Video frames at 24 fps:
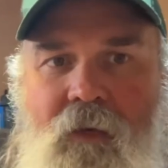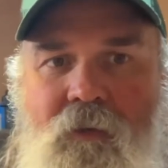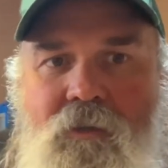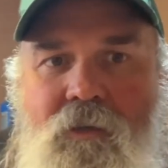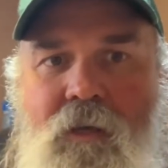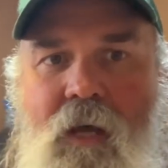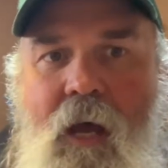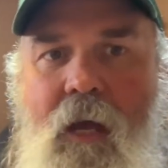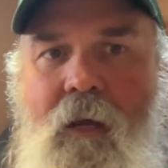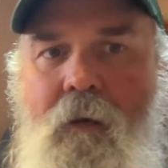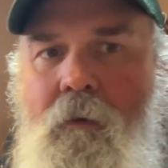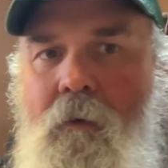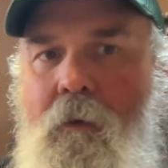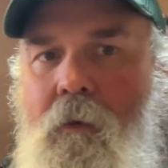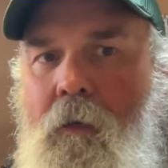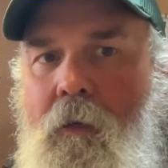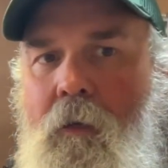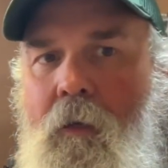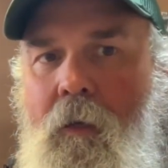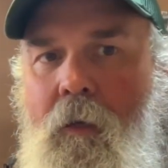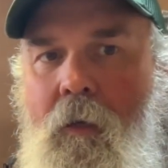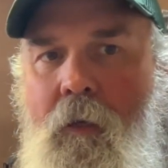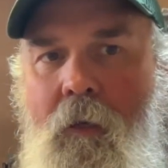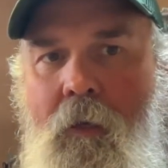side.
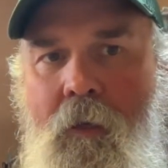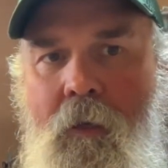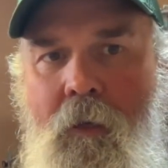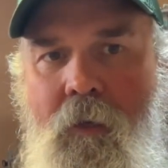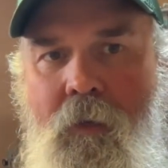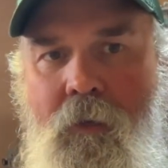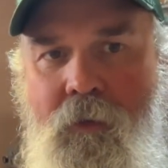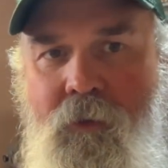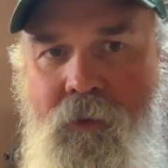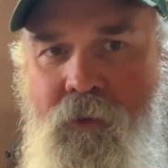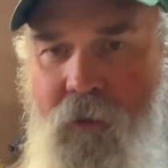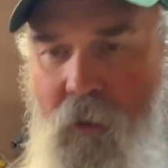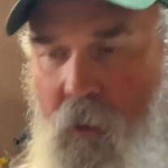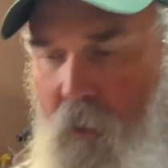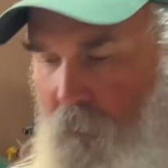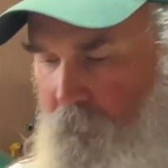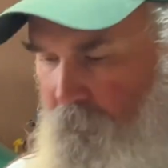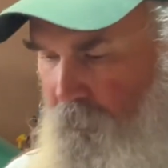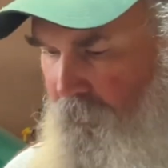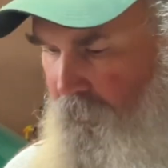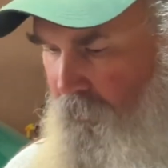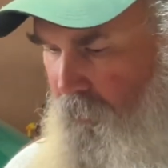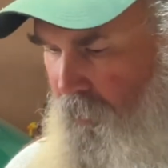So